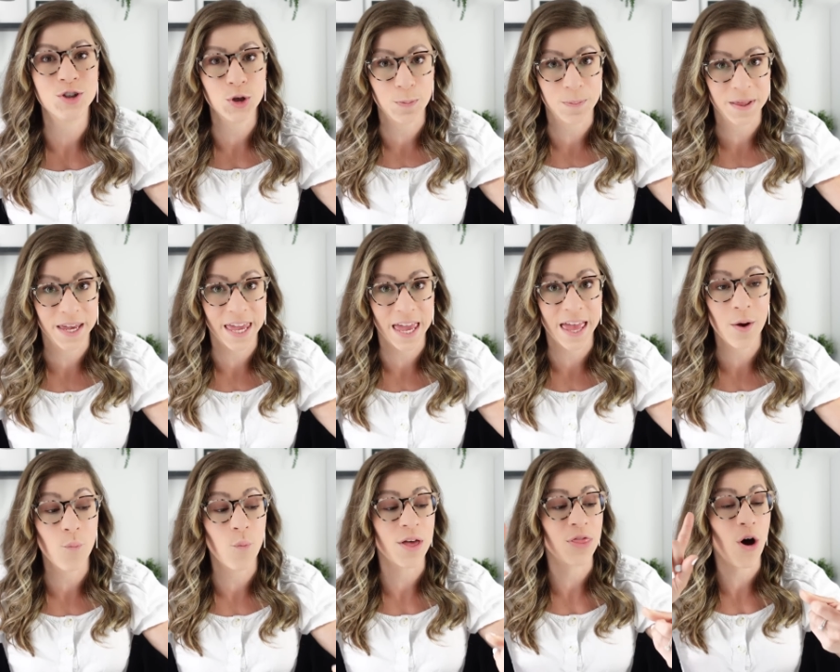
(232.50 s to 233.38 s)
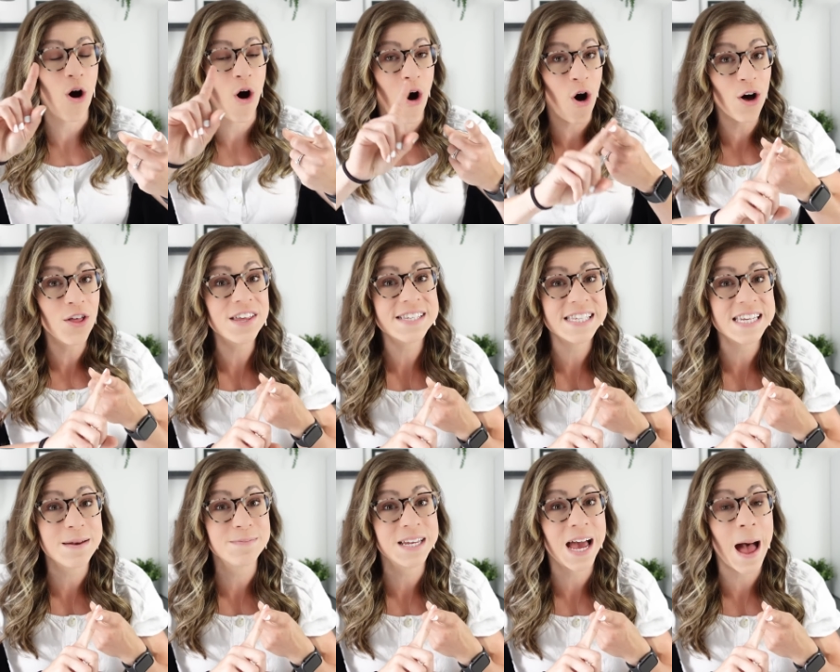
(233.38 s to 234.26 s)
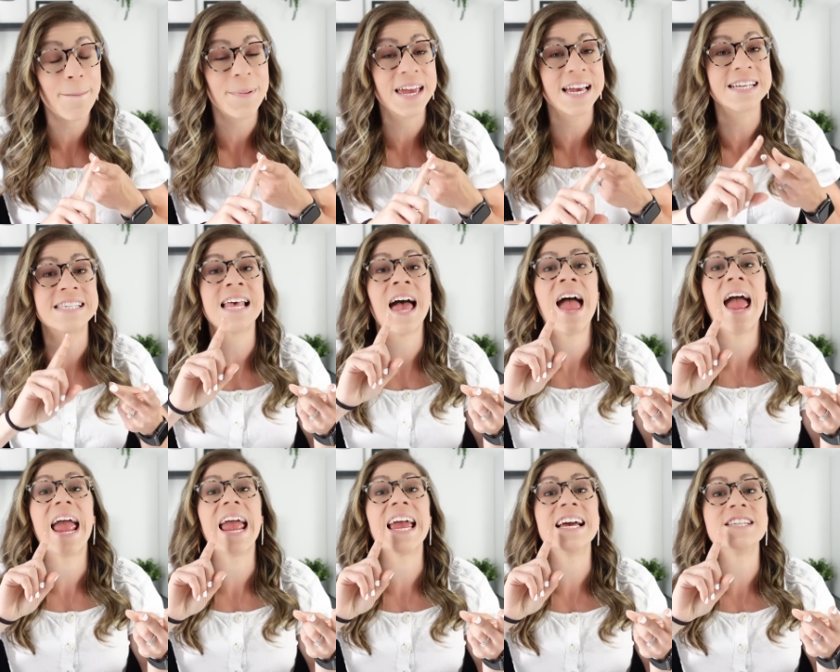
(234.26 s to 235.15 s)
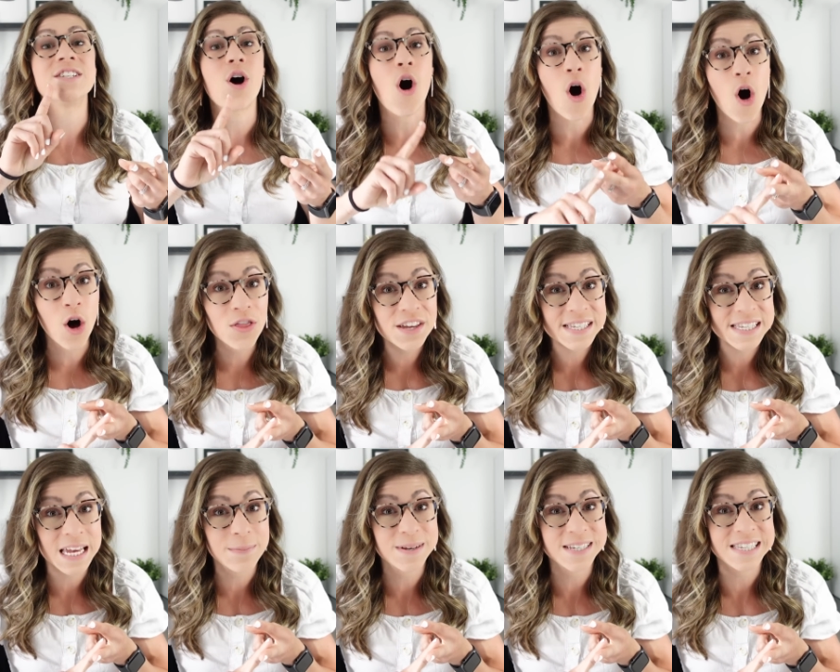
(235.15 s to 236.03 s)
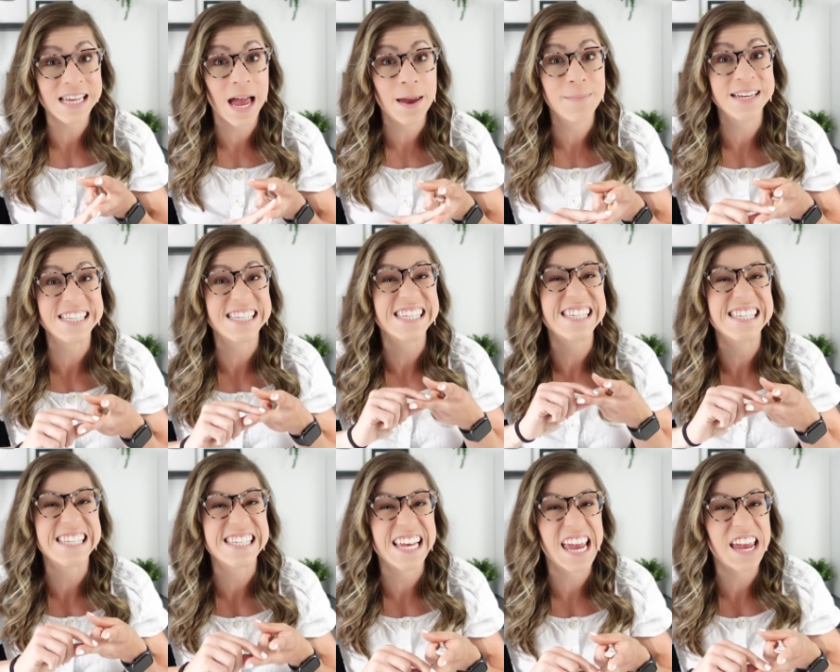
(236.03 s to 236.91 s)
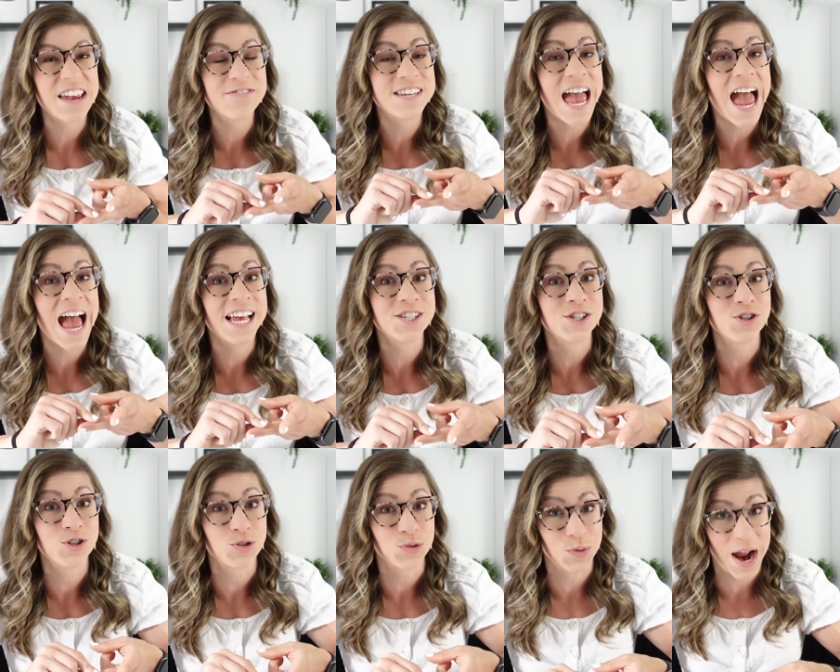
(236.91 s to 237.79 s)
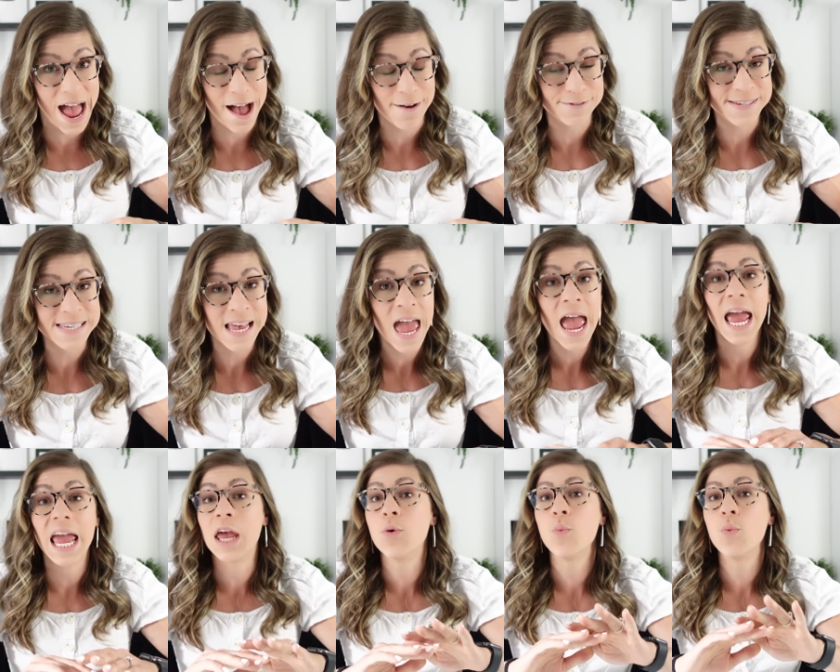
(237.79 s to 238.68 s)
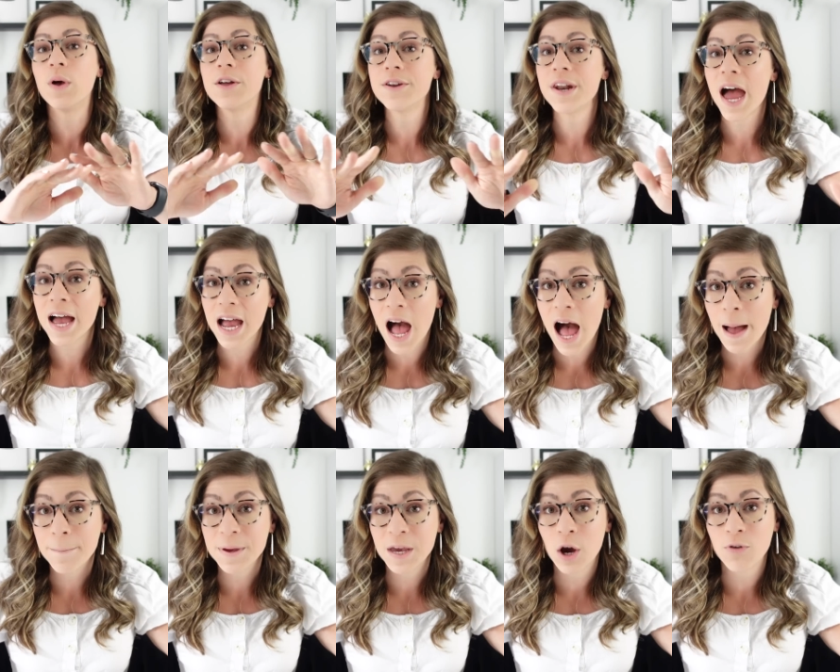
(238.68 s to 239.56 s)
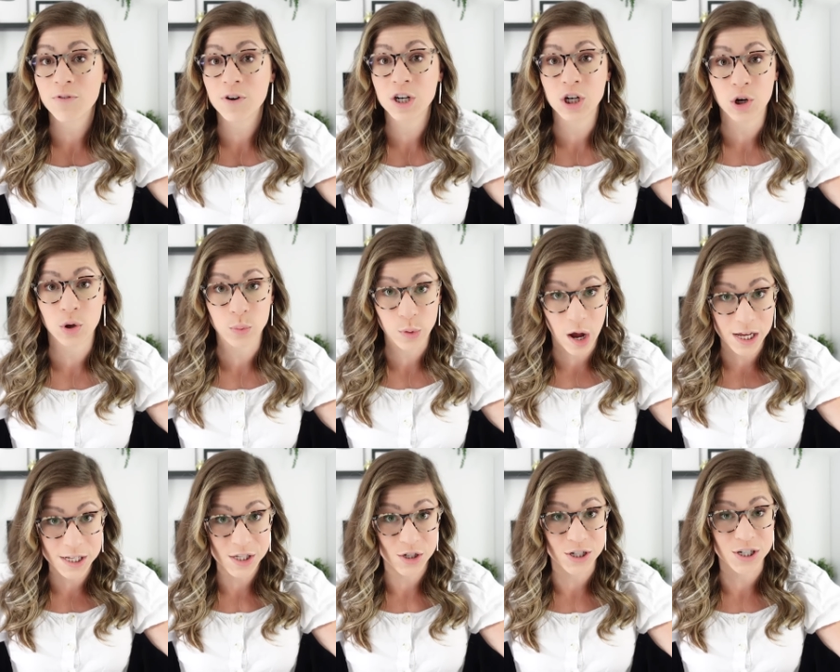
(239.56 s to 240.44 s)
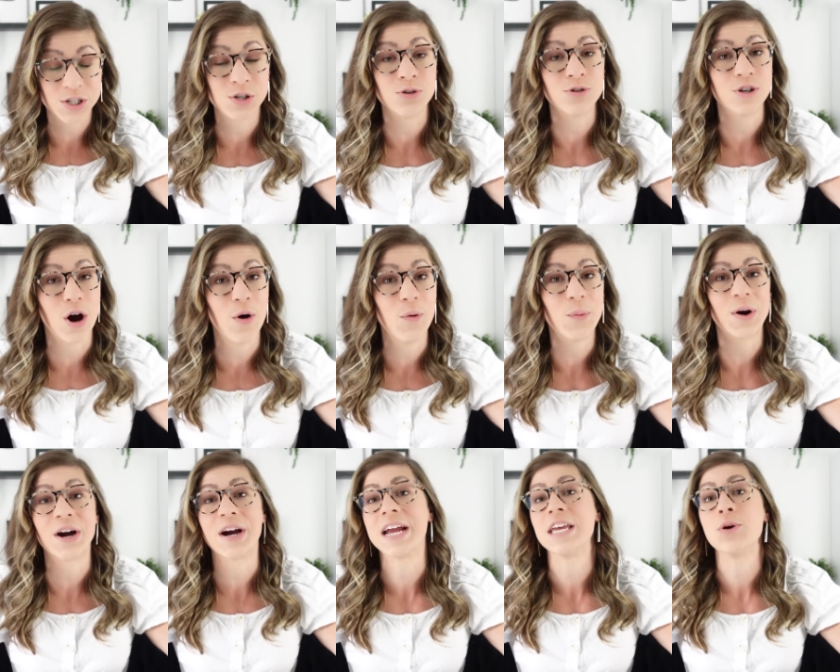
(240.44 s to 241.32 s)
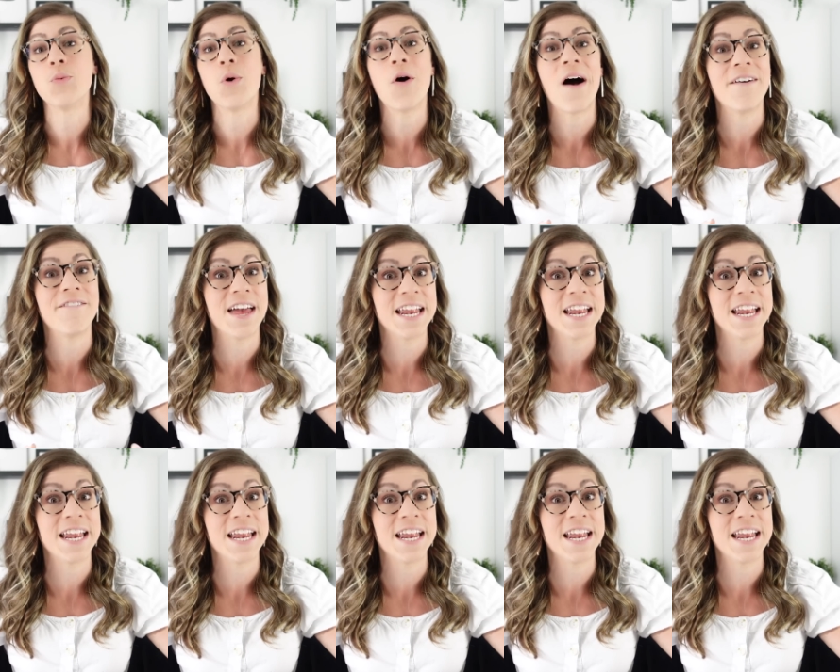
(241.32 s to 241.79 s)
duplicate with all the same topics and all the same assignments saved as drafts. It will not copy over your roster, so don't worry, you won't have